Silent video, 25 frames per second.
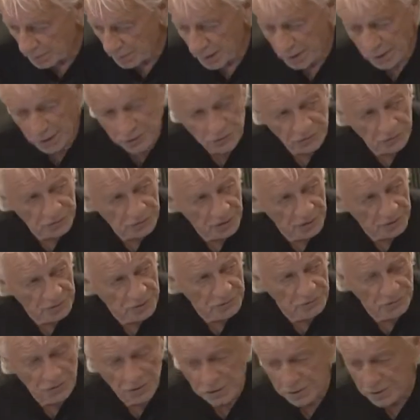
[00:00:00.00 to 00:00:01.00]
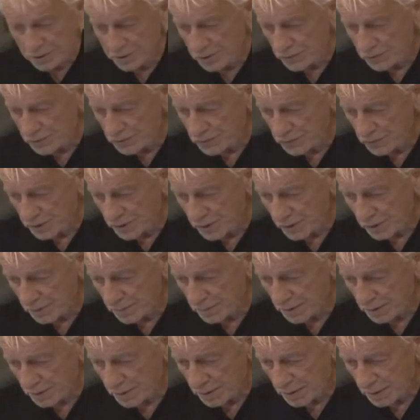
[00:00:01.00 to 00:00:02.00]
hands are tight. This air conditioning's killing me.
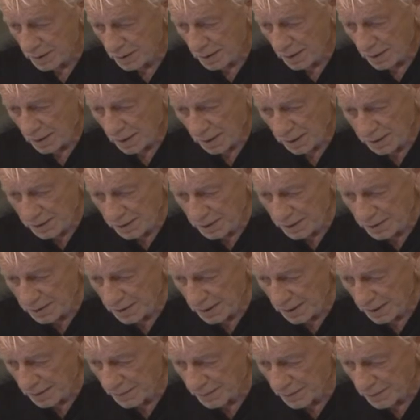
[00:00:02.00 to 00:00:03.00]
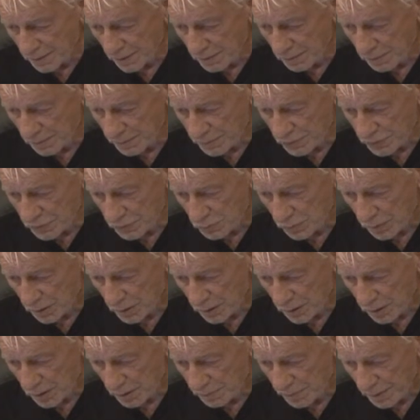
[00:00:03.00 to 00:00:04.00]
I need to have it on. I'll be sweating
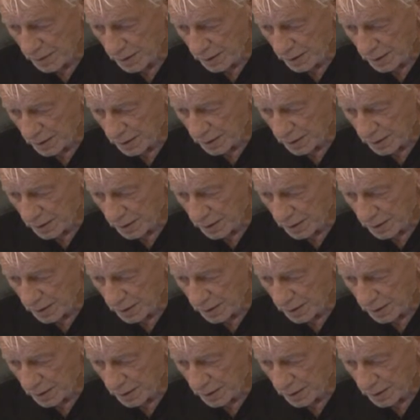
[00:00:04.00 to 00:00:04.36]
like a maniac.